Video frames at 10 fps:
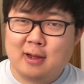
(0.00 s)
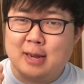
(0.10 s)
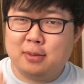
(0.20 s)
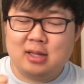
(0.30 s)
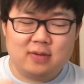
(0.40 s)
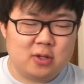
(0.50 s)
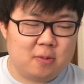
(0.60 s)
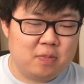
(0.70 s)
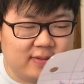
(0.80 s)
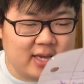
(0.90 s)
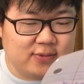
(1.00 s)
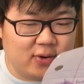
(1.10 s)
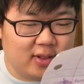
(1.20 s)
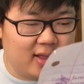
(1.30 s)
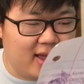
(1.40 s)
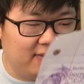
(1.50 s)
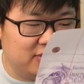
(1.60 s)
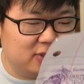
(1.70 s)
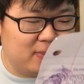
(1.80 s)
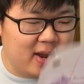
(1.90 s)
I believe in you. Thanks for all the
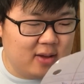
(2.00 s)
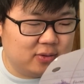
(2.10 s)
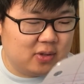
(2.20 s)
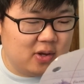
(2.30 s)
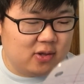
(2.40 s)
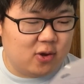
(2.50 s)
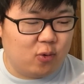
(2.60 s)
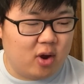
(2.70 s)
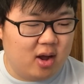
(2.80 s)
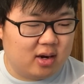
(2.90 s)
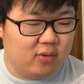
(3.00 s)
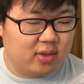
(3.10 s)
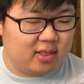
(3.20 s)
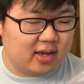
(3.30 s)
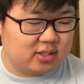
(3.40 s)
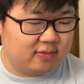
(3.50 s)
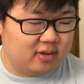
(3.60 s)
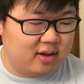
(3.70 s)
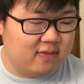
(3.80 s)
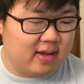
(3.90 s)
laughs and smiles. You rock with lots of
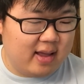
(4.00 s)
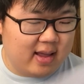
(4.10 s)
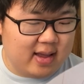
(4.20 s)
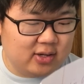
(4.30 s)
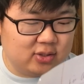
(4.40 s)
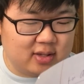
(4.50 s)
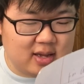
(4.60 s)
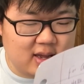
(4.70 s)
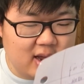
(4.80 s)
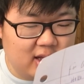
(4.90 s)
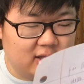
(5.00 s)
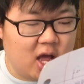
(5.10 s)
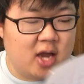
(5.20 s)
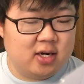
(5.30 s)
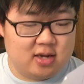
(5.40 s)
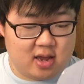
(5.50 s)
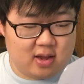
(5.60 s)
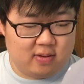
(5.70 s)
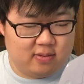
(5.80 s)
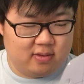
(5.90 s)
love. Ashley
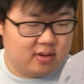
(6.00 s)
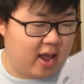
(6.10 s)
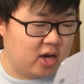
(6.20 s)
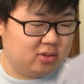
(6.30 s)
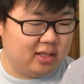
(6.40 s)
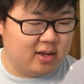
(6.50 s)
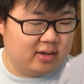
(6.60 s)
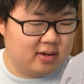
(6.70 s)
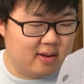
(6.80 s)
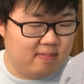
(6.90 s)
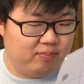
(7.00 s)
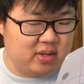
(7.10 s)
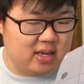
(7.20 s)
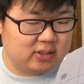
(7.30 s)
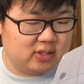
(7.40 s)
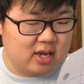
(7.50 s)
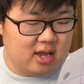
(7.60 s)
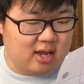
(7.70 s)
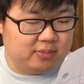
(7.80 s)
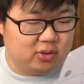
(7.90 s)
Londa. Ashley Londa. P.S.
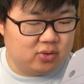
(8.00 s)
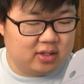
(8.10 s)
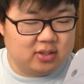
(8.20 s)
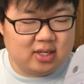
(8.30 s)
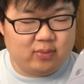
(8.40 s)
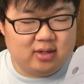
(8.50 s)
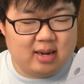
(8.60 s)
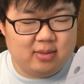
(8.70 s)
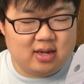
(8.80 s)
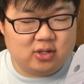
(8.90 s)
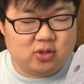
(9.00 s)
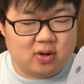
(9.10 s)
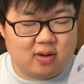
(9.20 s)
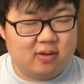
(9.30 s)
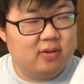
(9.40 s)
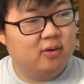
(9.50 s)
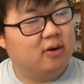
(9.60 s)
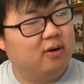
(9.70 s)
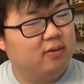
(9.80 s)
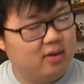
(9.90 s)
I'm still trying to decide what game to get y'all.
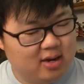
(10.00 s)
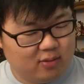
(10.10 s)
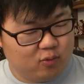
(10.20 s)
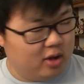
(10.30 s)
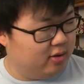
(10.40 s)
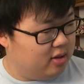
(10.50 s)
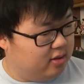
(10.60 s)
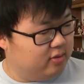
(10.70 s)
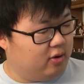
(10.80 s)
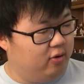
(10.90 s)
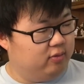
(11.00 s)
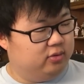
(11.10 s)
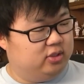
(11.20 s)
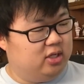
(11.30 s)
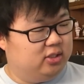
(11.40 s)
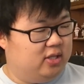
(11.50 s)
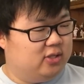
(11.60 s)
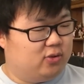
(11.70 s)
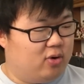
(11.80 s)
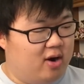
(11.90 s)
All right. Well, just
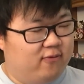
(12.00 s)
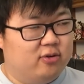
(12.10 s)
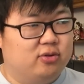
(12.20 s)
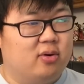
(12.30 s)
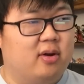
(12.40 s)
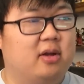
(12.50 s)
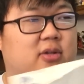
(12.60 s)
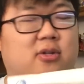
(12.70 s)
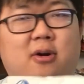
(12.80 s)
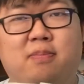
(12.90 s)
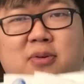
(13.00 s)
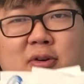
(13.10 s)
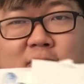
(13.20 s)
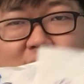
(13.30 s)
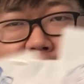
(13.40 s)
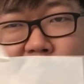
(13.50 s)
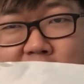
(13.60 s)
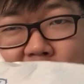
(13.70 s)
these Crawford drawings are beautiful.